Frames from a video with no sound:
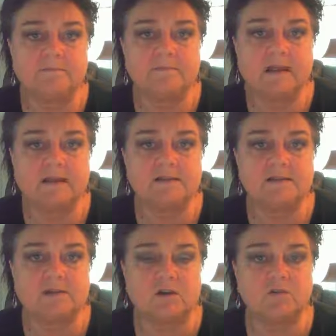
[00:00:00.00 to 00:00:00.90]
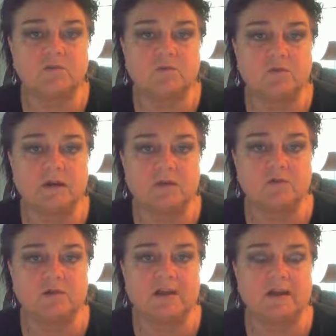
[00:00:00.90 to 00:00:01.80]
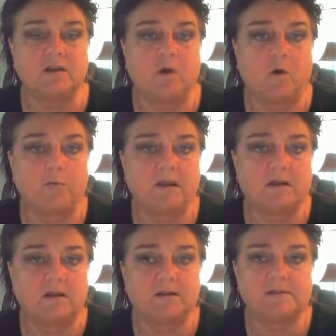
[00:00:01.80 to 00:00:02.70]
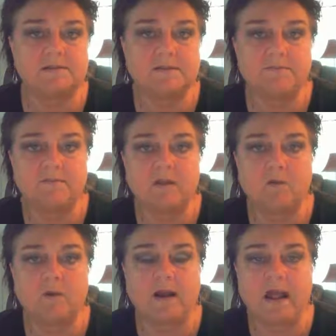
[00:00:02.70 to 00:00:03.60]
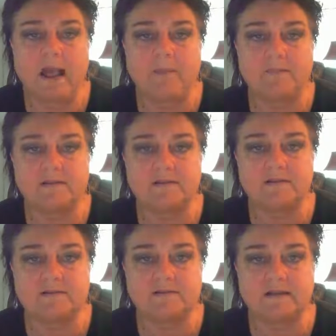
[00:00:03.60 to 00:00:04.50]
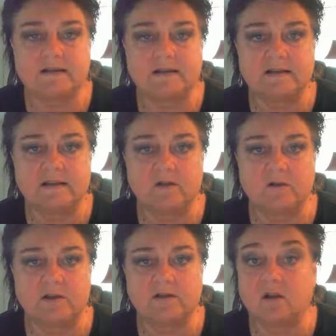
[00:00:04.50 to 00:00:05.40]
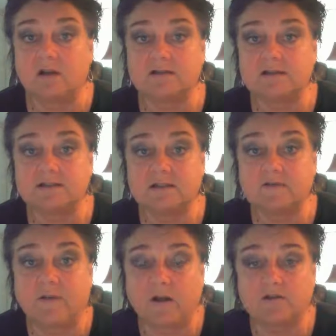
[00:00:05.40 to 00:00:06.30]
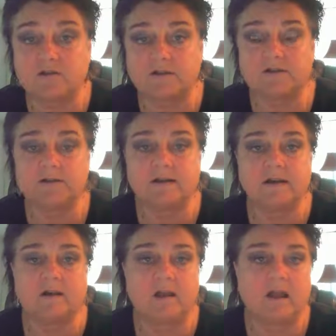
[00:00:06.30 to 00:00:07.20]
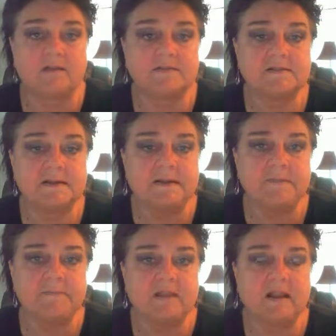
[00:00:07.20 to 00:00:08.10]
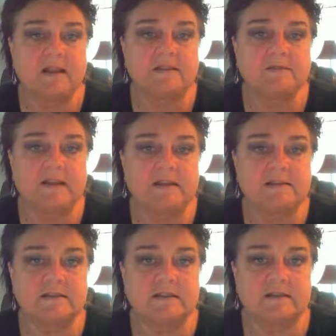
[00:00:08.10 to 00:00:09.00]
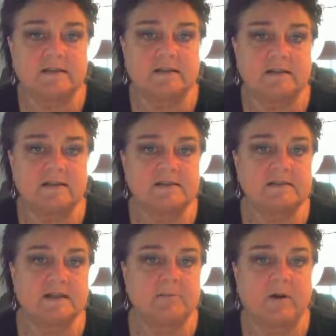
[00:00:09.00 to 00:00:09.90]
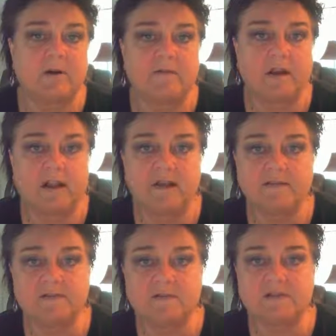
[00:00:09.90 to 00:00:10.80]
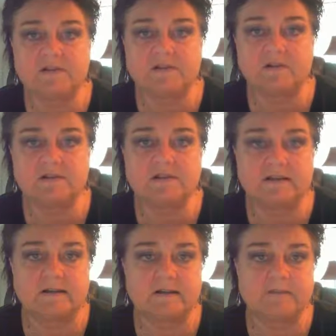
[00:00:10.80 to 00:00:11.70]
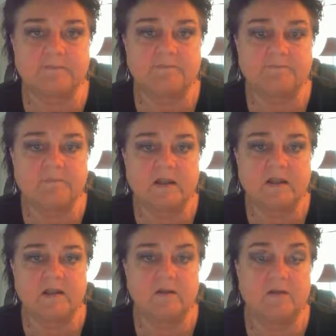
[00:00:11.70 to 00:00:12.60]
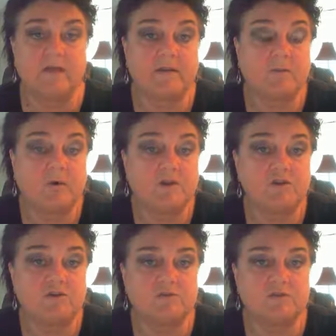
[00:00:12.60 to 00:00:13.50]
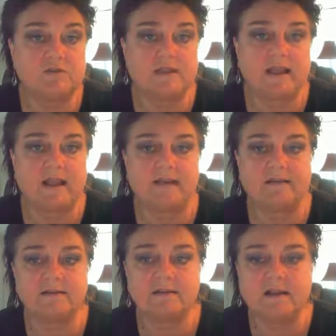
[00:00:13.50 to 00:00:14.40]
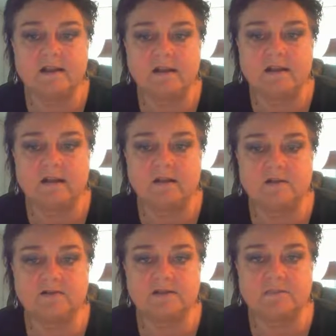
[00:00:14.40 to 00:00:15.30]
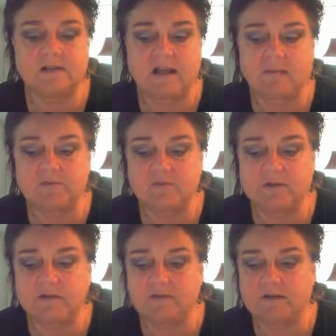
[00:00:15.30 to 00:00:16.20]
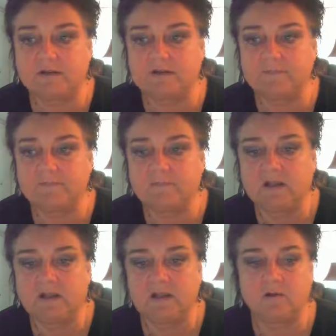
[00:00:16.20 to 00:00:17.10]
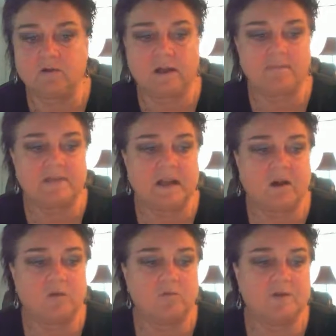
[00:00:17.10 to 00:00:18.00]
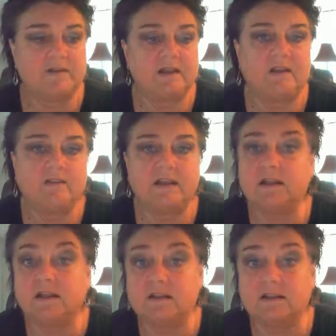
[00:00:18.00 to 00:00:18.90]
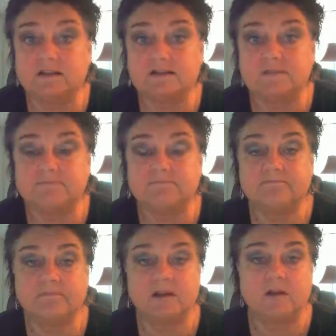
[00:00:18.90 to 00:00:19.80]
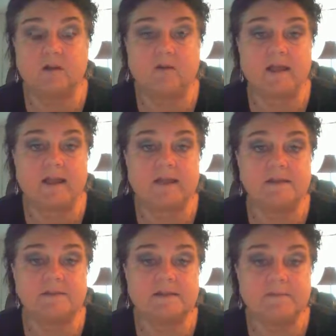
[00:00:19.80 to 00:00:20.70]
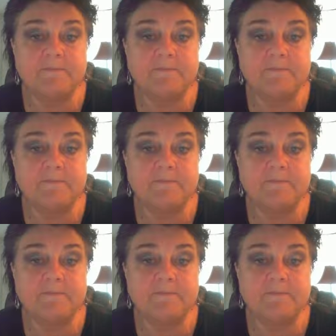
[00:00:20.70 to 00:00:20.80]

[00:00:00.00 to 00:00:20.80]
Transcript: then start to wanting to let it go because what happens, it causes dysfunction in our lives. Let's face it, in the second part lives, we start, having more issues. And, sometimes we even, come down with an illness, and